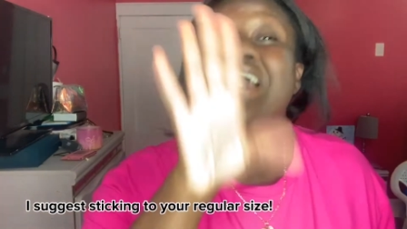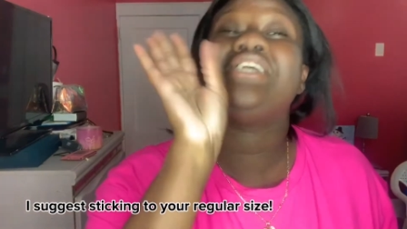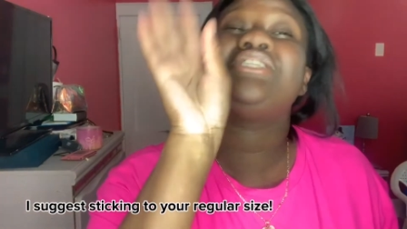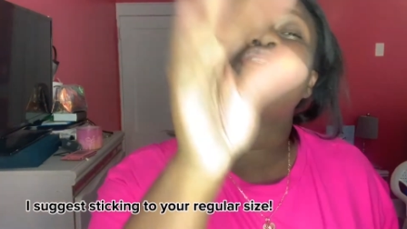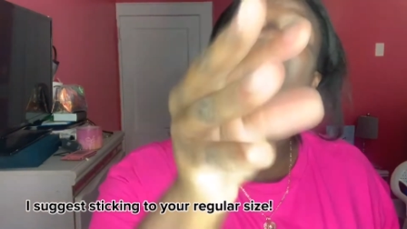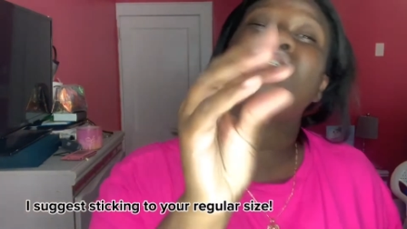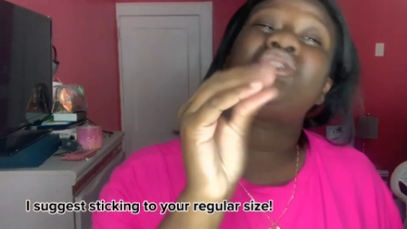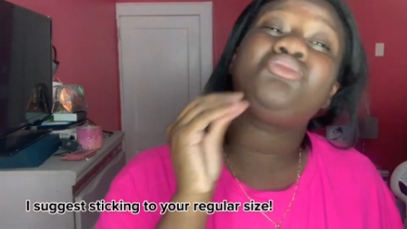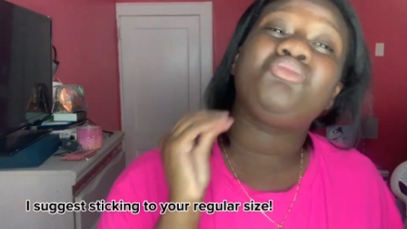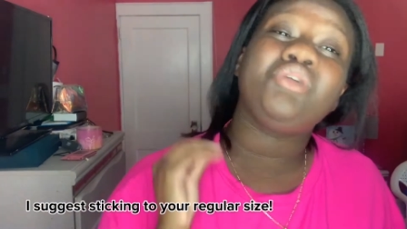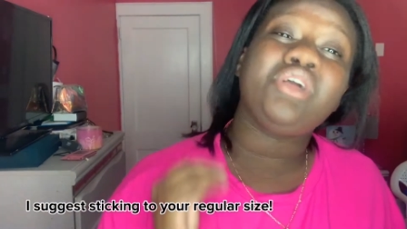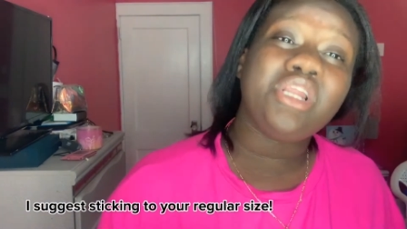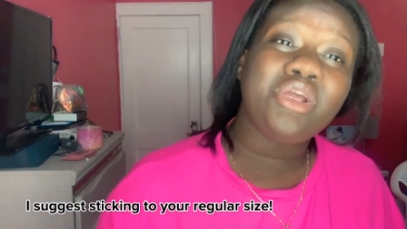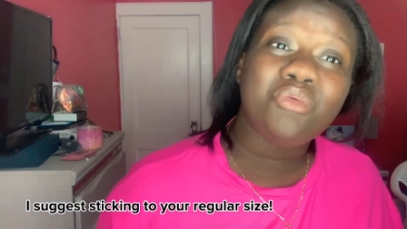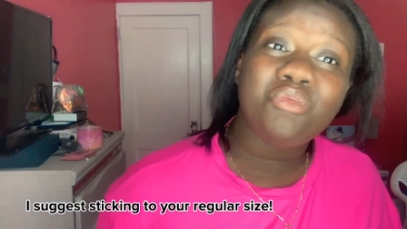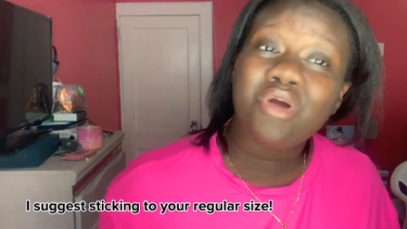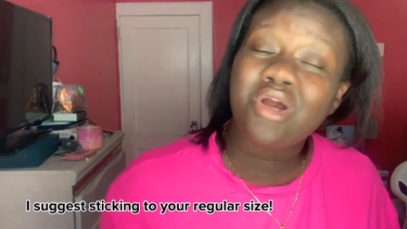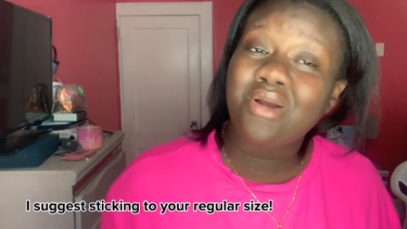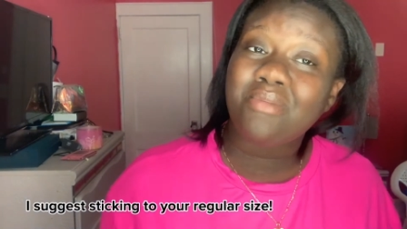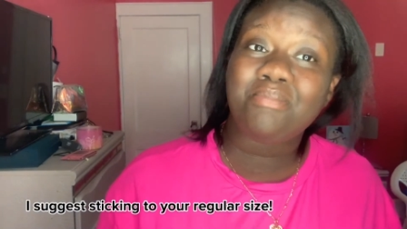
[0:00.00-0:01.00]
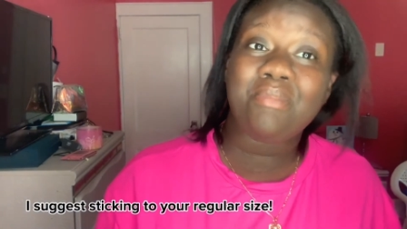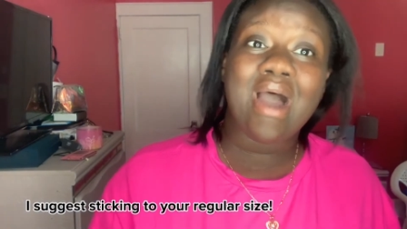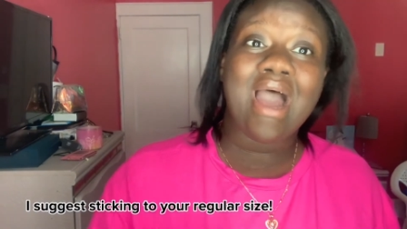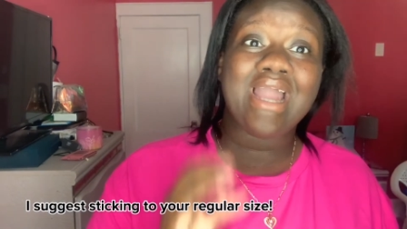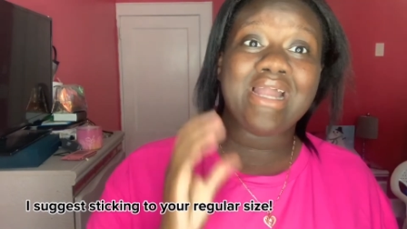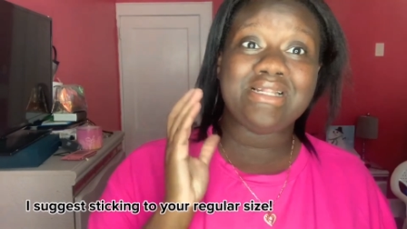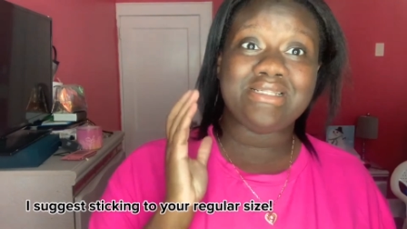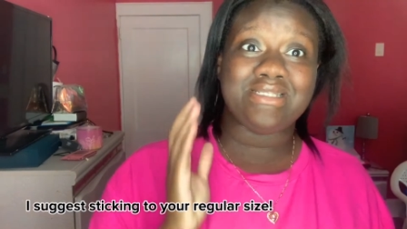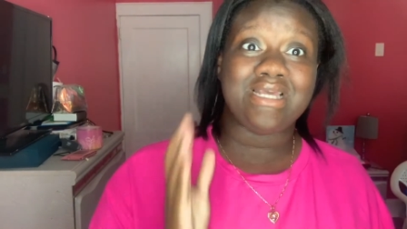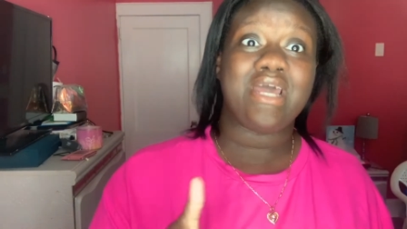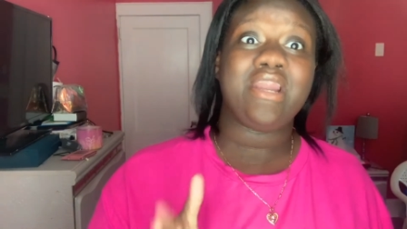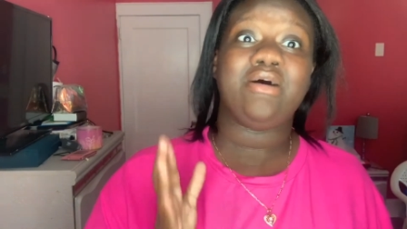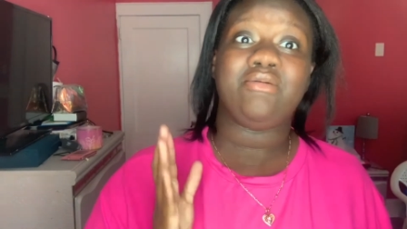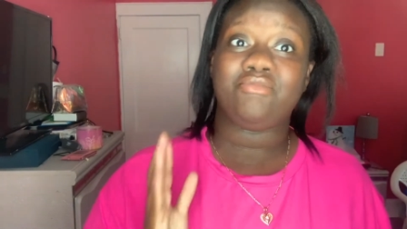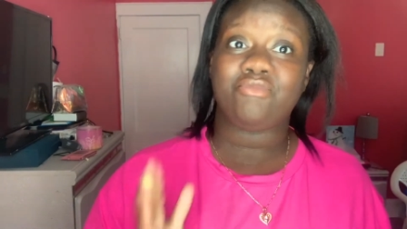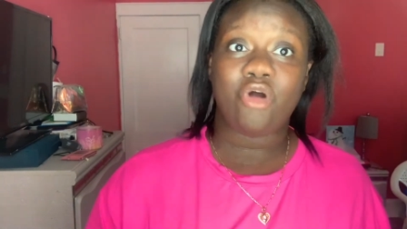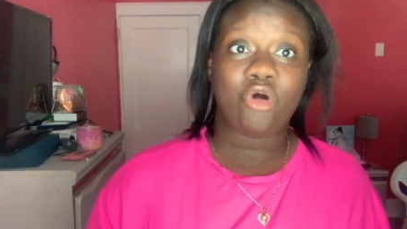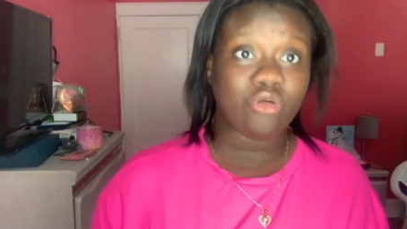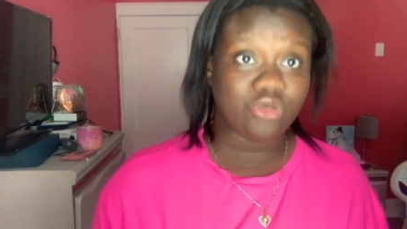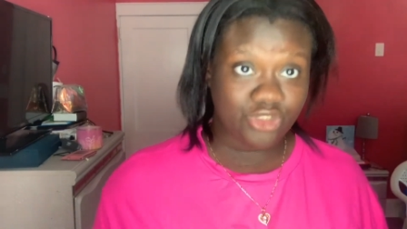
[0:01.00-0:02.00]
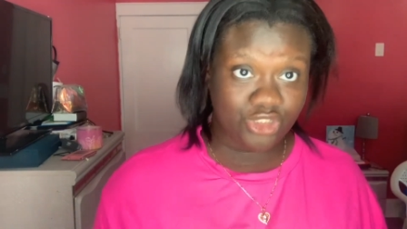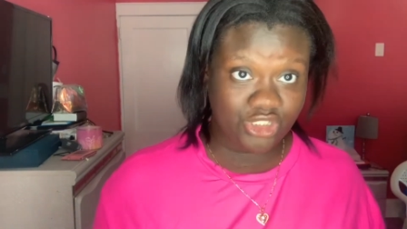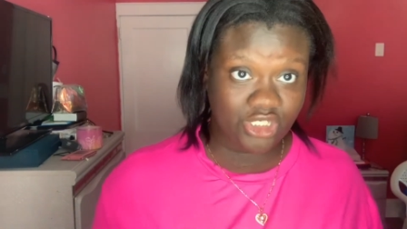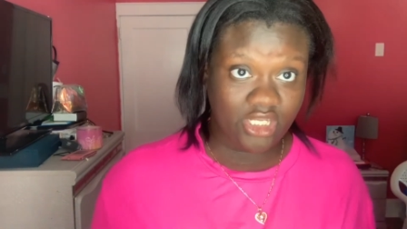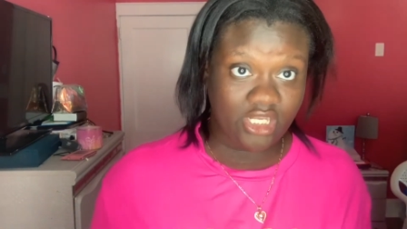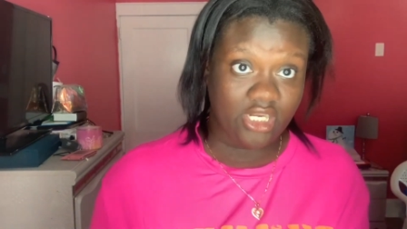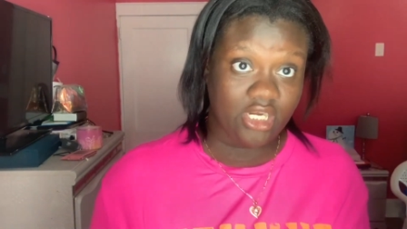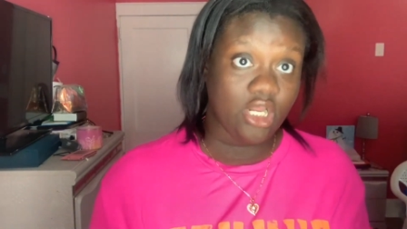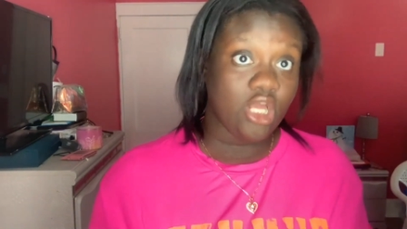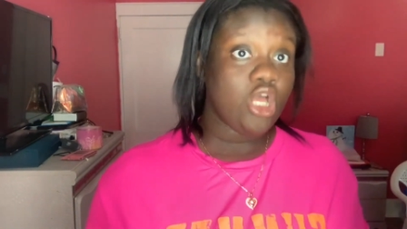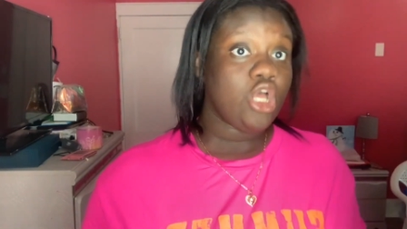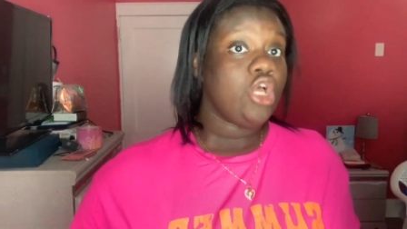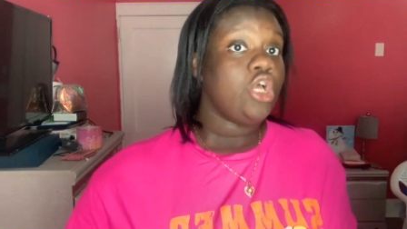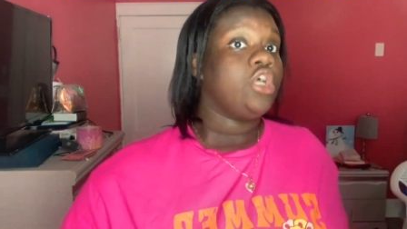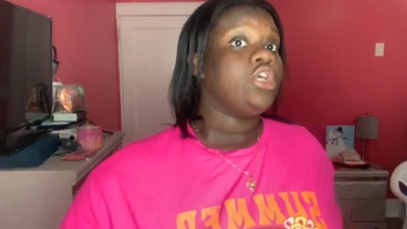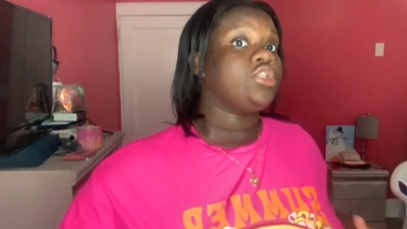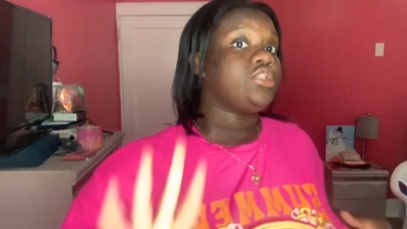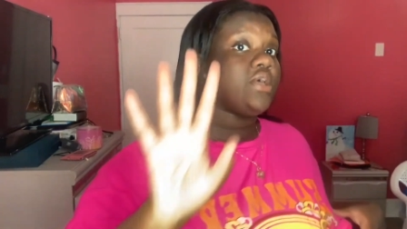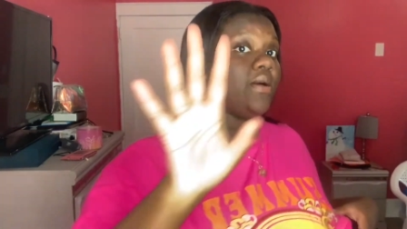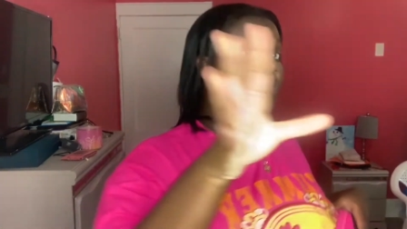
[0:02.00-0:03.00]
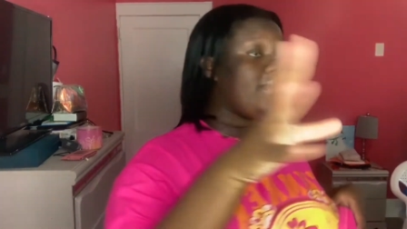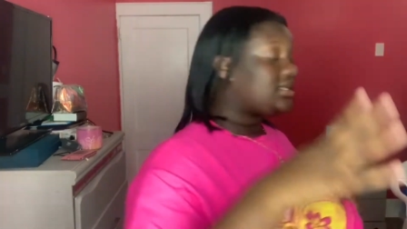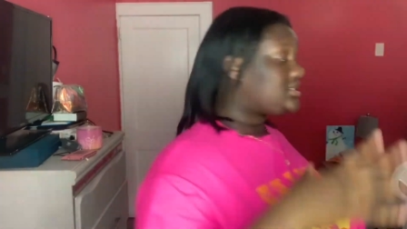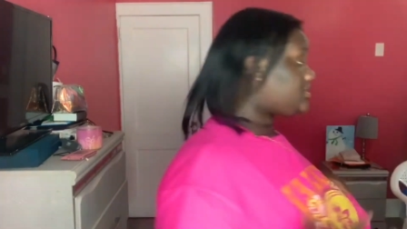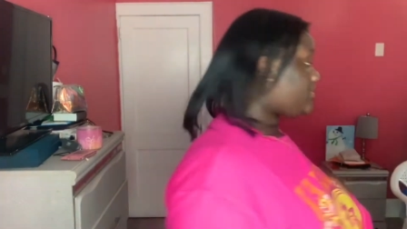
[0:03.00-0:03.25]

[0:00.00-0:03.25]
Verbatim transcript: it's just really weird buying denim on Shein. So I'm about